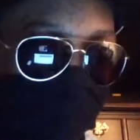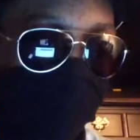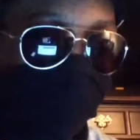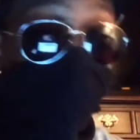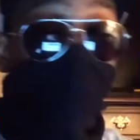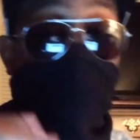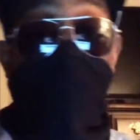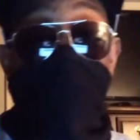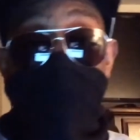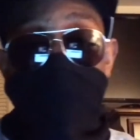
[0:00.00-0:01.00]
In doing
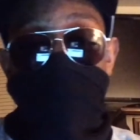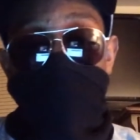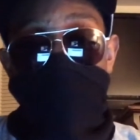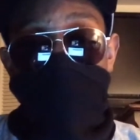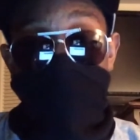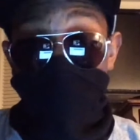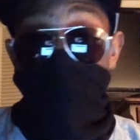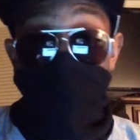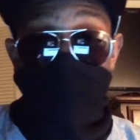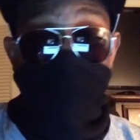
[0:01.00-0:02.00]
art, in
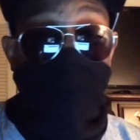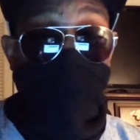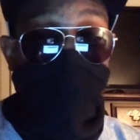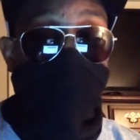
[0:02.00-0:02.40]
drawing, yeah.